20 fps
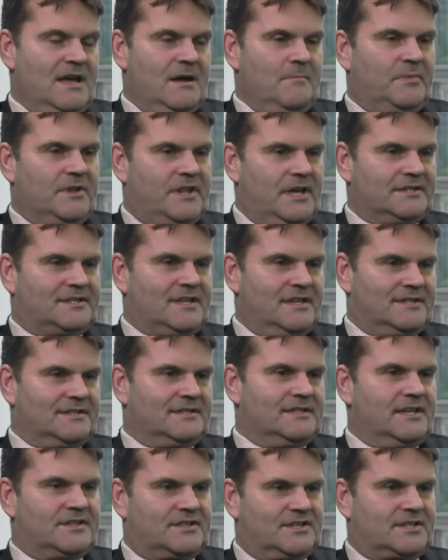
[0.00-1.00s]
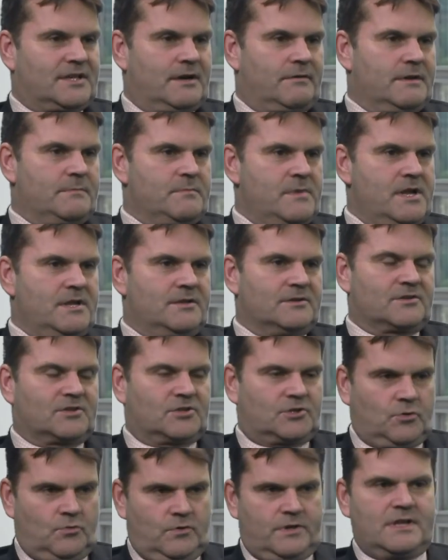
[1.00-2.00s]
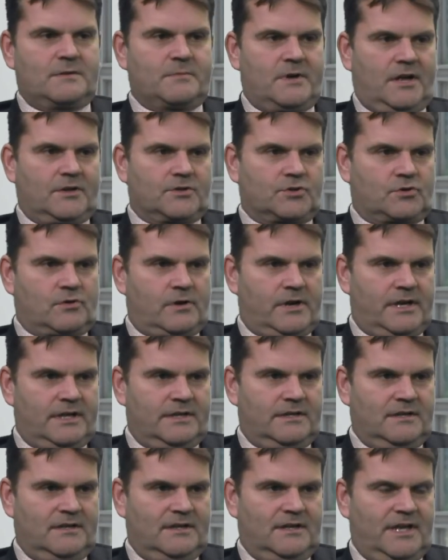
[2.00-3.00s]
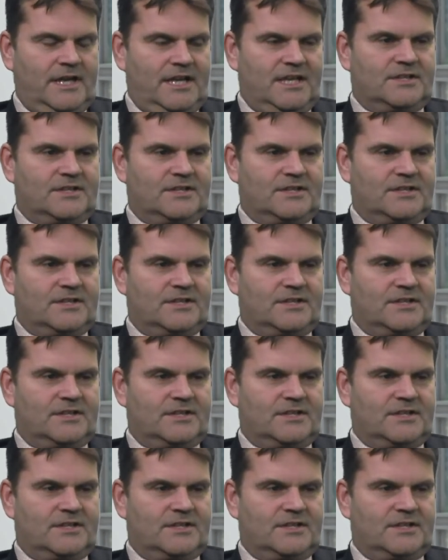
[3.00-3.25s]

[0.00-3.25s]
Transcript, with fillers: But that doesn't necessarily mean talking about trade is